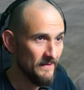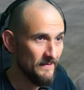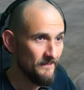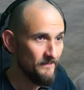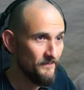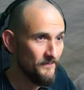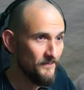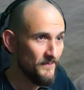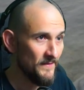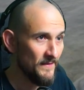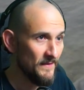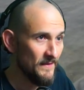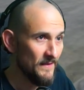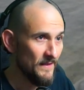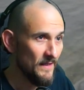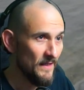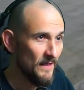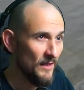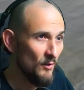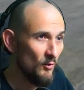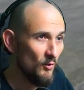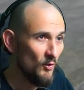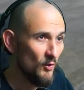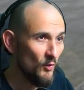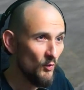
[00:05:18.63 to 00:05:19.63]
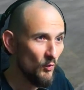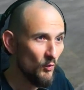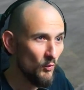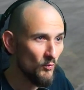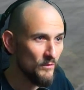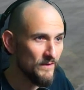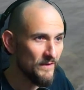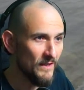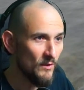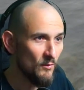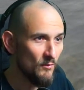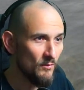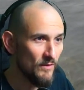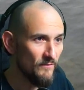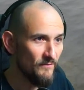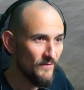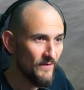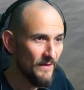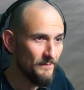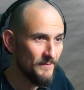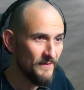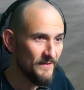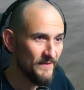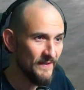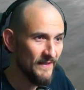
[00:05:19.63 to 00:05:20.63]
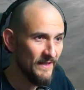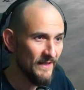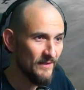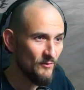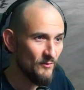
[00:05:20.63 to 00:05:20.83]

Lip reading: roach, so far not really good.